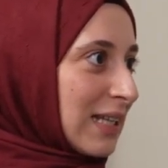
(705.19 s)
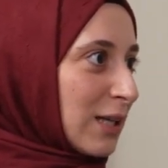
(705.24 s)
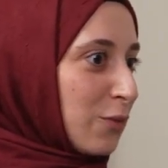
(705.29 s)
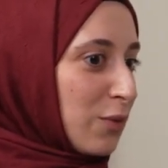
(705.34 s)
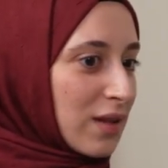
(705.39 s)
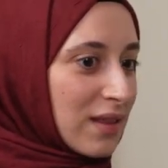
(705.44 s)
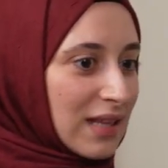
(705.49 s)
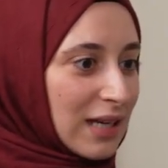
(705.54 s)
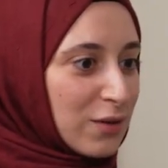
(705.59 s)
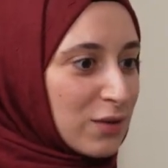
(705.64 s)

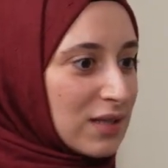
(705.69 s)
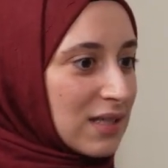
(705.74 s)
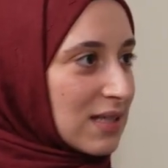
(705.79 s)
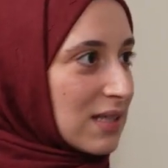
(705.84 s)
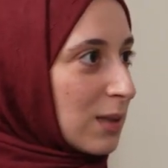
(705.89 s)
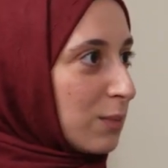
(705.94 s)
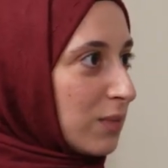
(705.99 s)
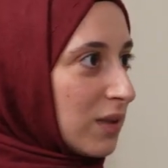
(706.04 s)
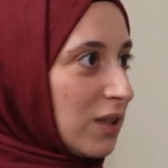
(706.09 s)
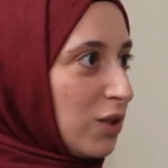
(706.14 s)
Like without
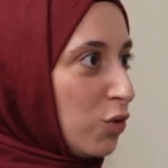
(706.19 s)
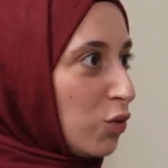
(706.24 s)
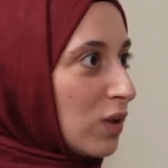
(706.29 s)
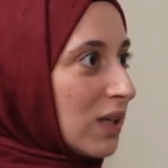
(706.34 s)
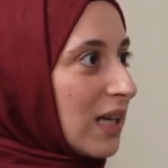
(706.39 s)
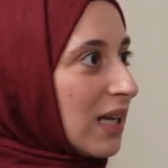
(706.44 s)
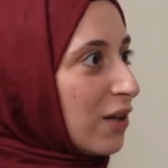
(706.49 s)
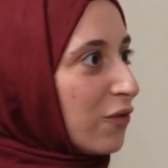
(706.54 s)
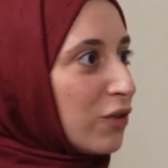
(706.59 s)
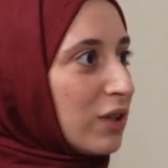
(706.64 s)
discipline, you
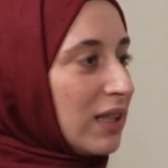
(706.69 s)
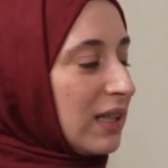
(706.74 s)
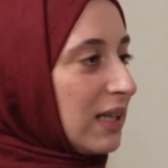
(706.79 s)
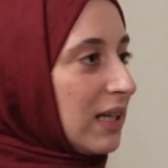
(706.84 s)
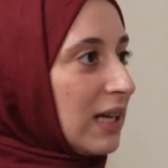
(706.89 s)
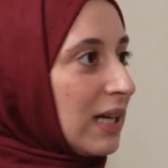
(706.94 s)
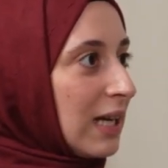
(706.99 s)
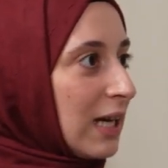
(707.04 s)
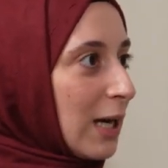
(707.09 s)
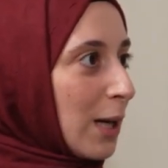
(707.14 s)
can't
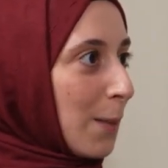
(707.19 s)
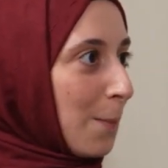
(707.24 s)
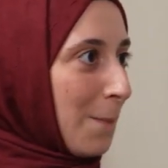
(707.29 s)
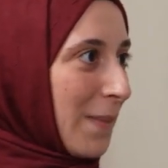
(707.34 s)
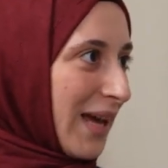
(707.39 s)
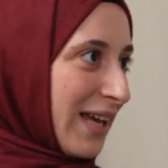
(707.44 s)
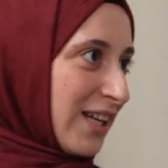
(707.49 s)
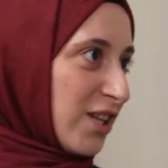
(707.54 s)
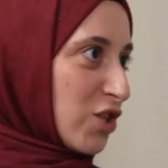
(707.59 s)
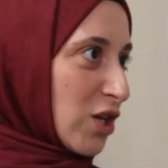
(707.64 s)
really
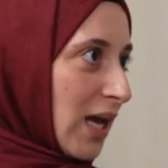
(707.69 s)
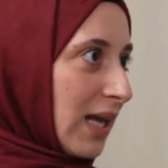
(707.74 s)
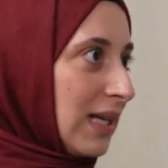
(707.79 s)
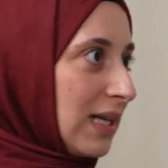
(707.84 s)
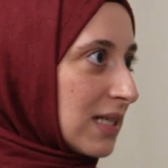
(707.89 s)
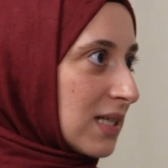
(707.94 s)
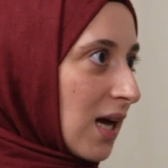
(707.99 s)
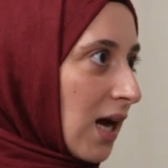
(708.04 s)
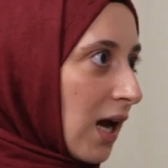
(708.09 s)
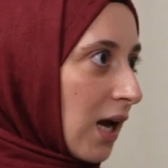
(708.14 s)
manage
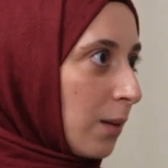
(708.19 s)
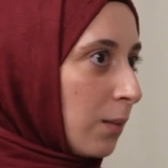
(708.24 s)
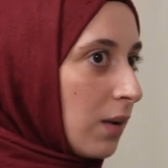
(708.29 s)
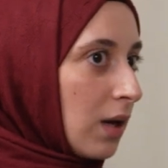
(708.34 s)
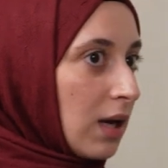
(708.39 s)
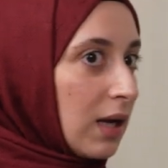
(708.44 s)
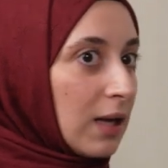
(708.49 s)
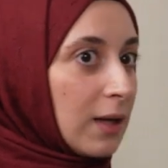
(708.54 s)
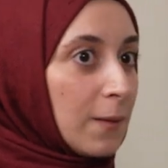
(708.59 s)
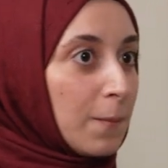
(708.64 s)
any time.